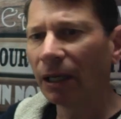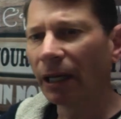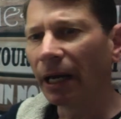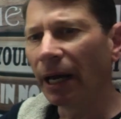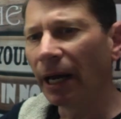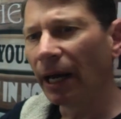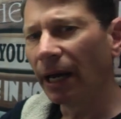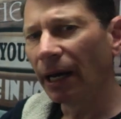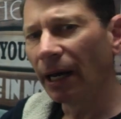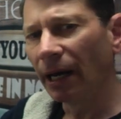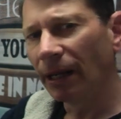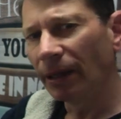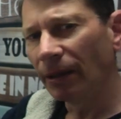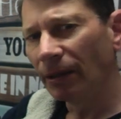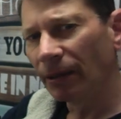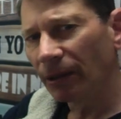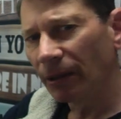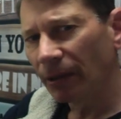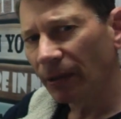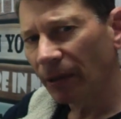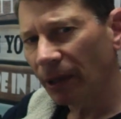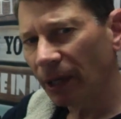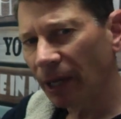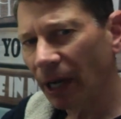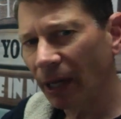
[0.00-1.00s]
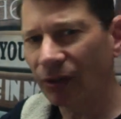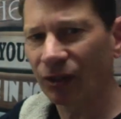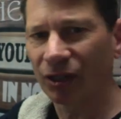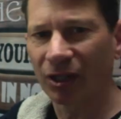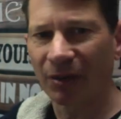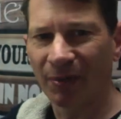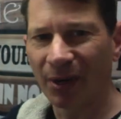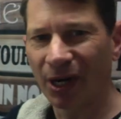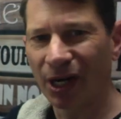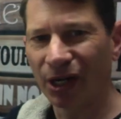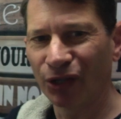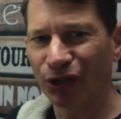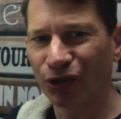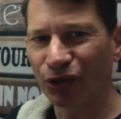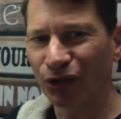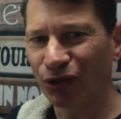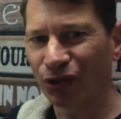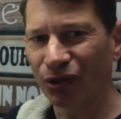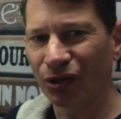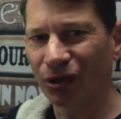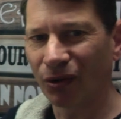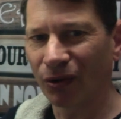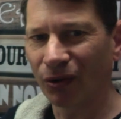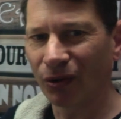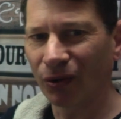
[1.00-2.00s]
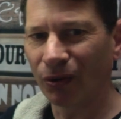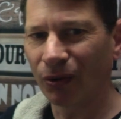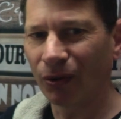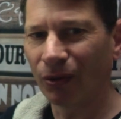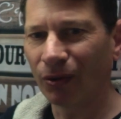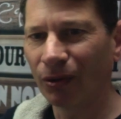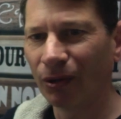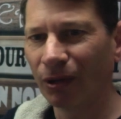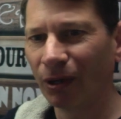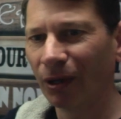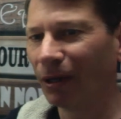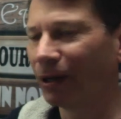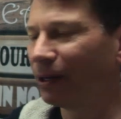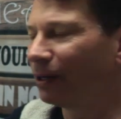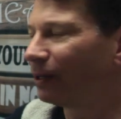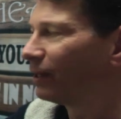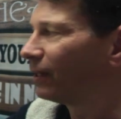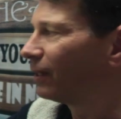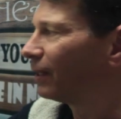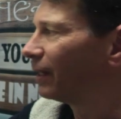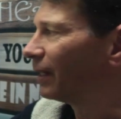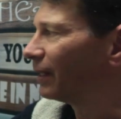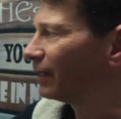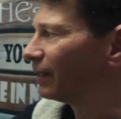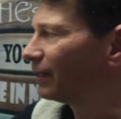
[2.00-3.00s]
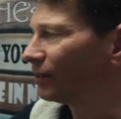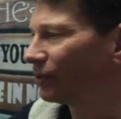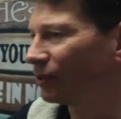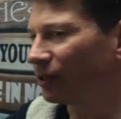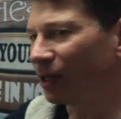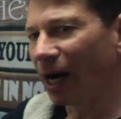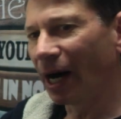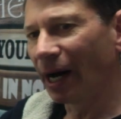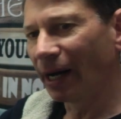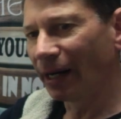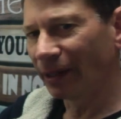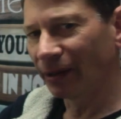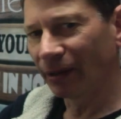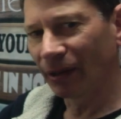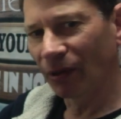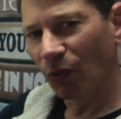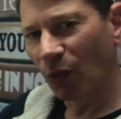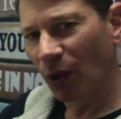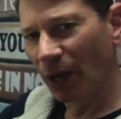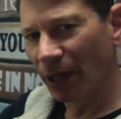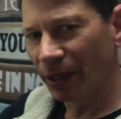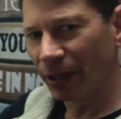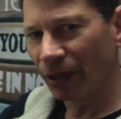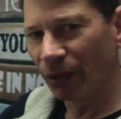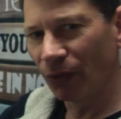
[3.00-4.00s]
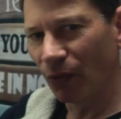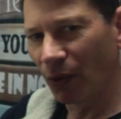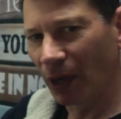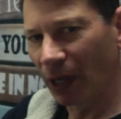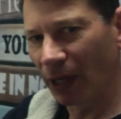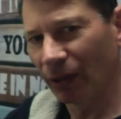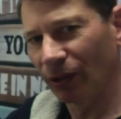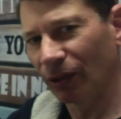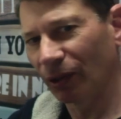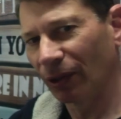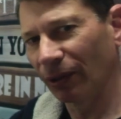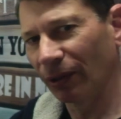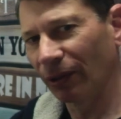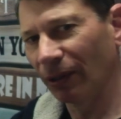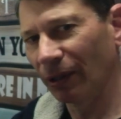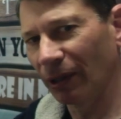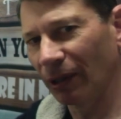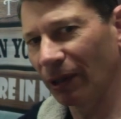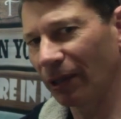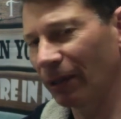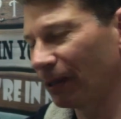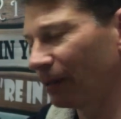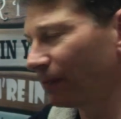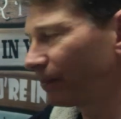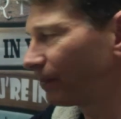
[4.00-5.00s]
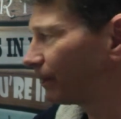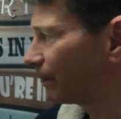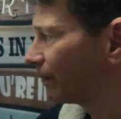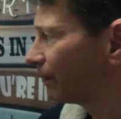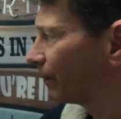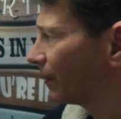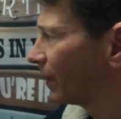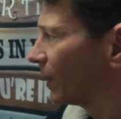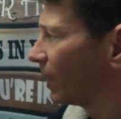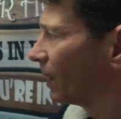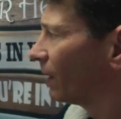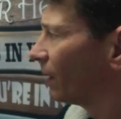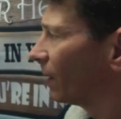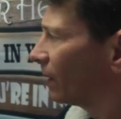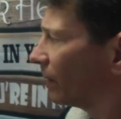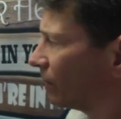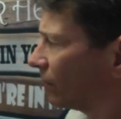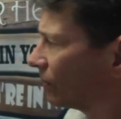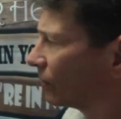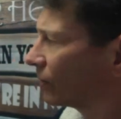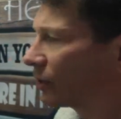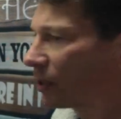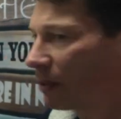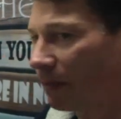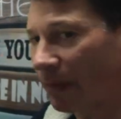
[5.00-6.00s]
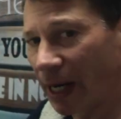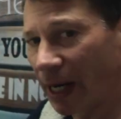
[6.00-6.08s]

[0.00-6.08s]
and customize your turtle and design it the way you want it to look. Here's some